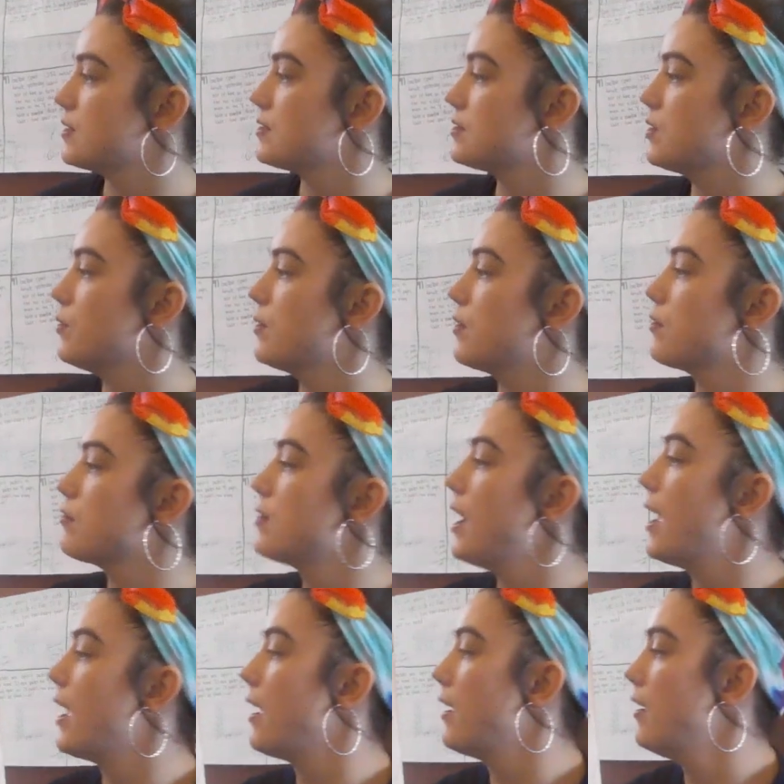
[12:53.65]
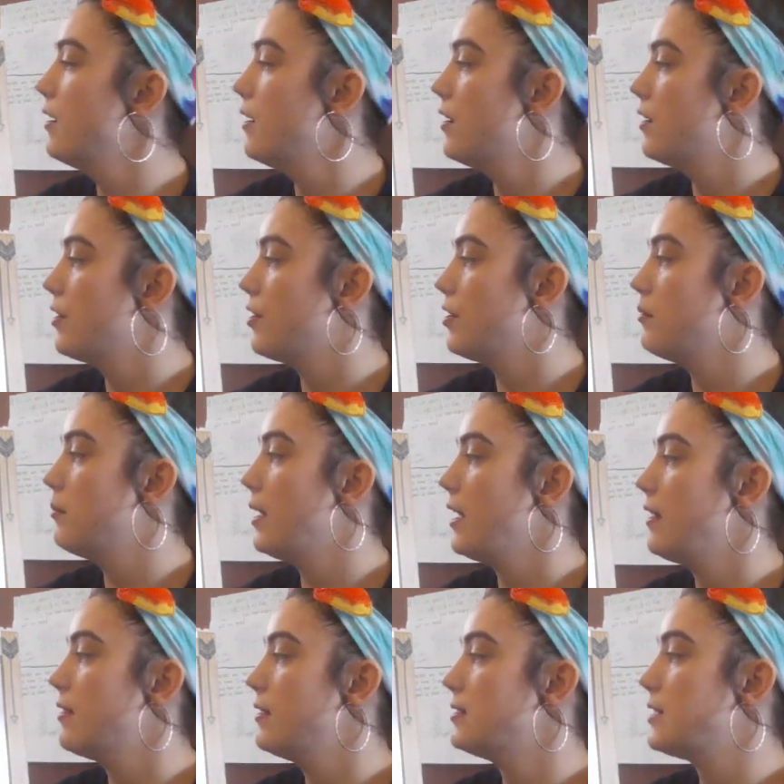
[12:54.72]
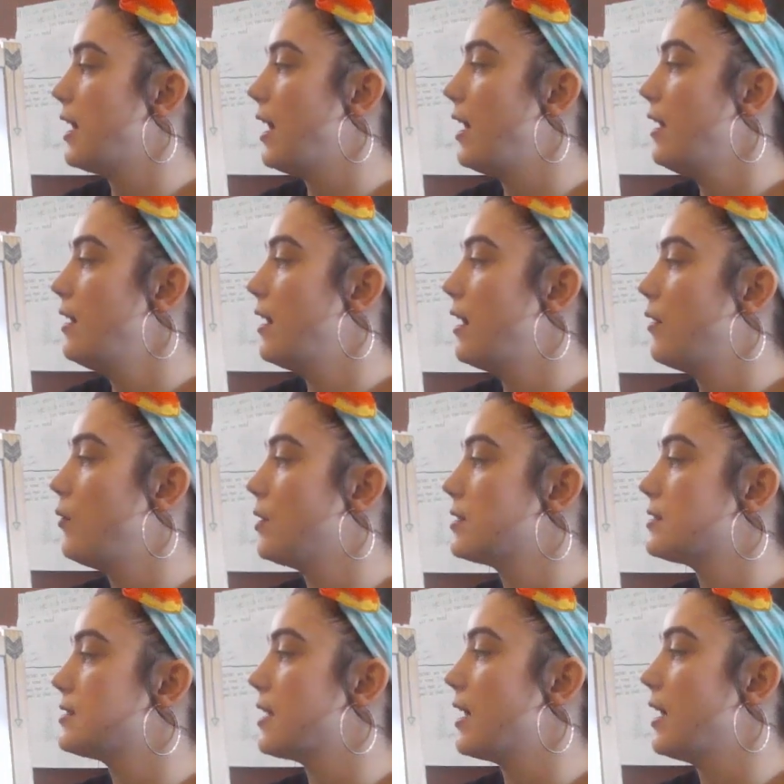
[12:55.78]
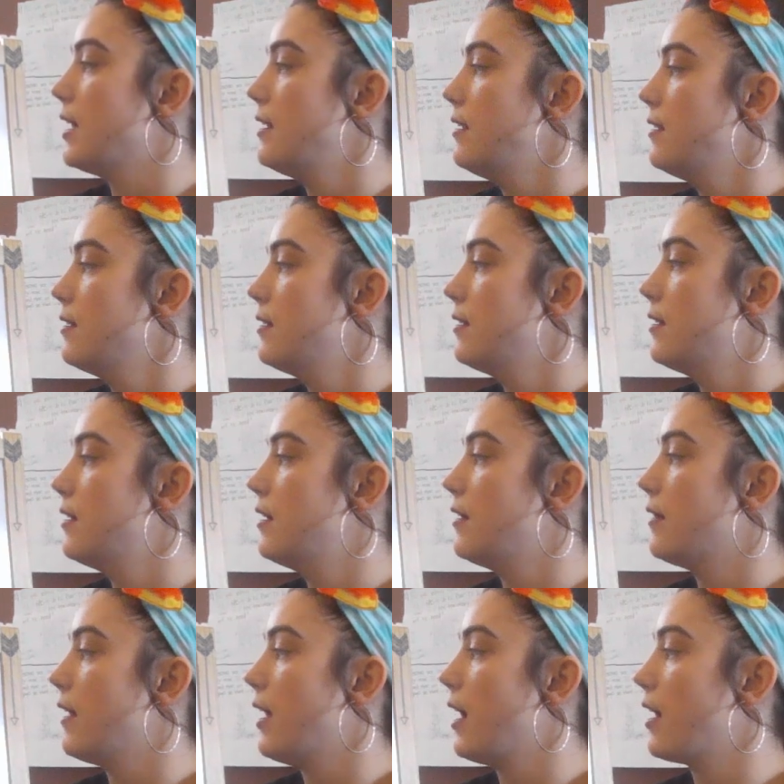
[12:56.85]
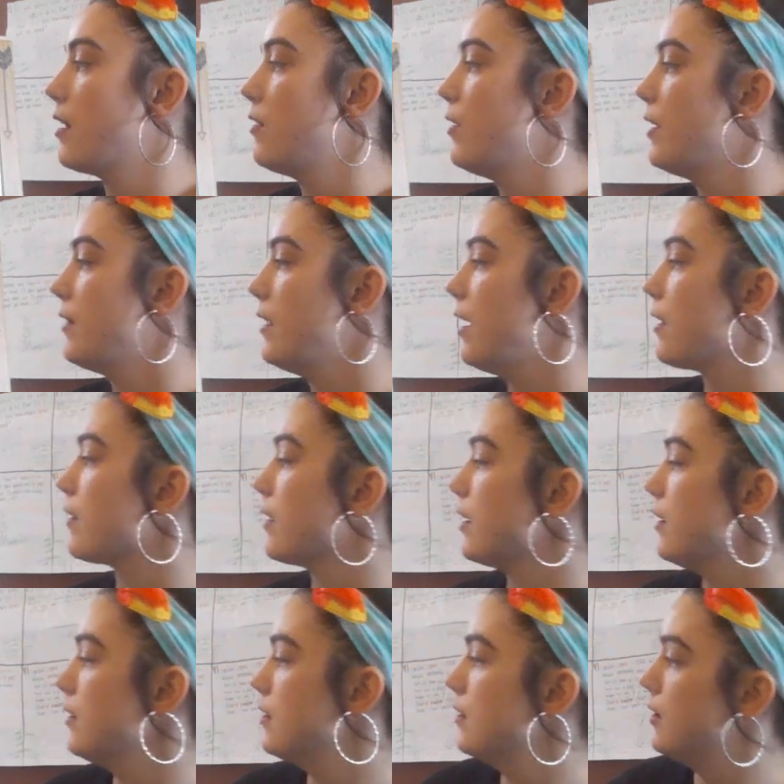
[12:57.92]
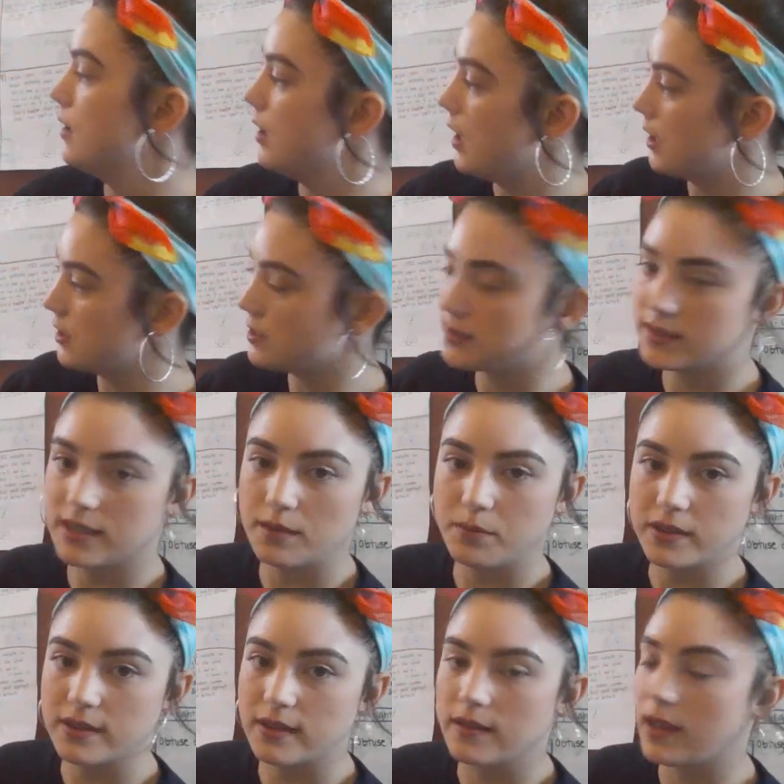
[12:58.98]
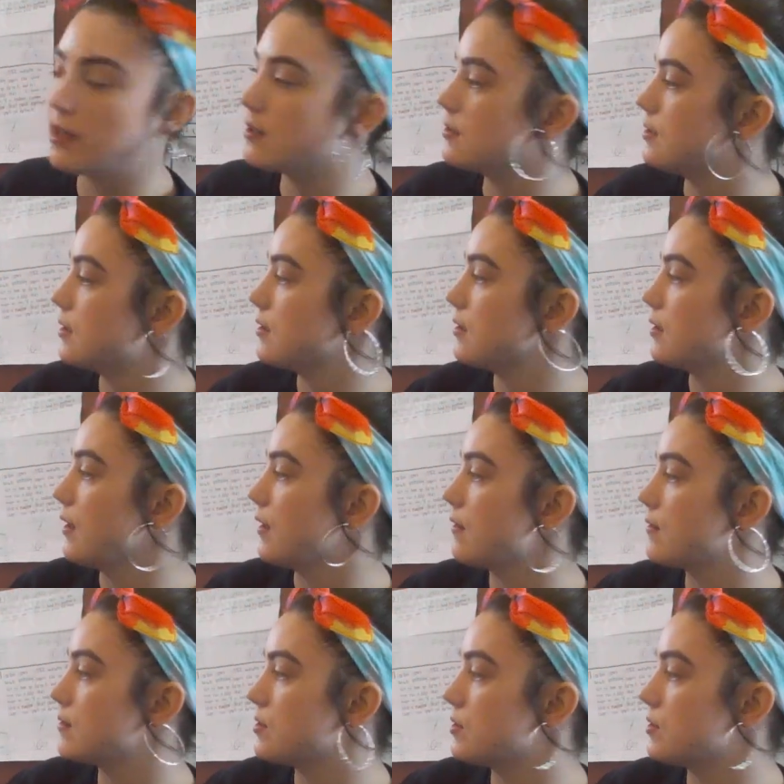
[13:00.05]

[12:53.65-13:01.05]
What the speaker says: So with a ray, you'll make the dot on one side and the arrow on the other, and you'll still put the letters underneath.